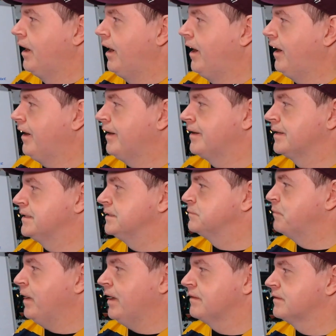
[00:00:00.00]
He's
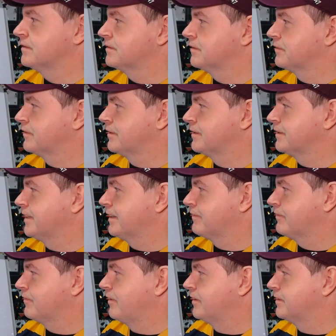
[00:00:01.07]
mad that they're going to let
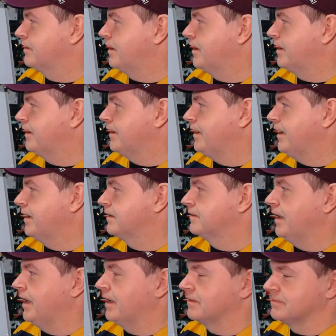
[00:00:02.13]
Thawne die.
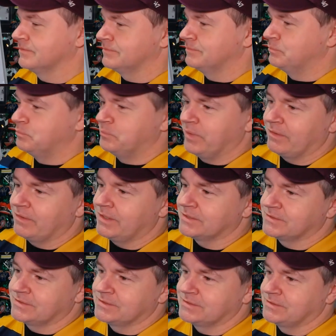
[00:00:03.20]
And Barry
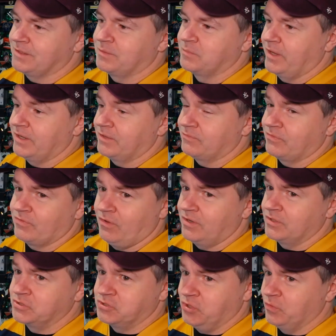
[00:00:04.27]
has this dumb line of,
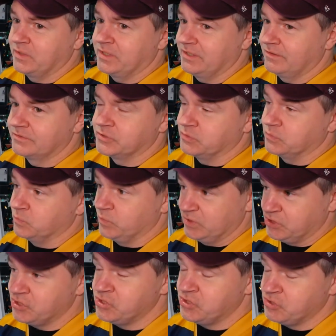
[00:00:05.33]
Thawne, Joe killed you,
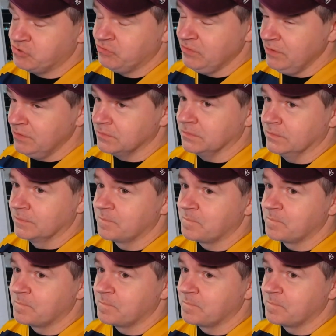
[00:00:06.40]
which is true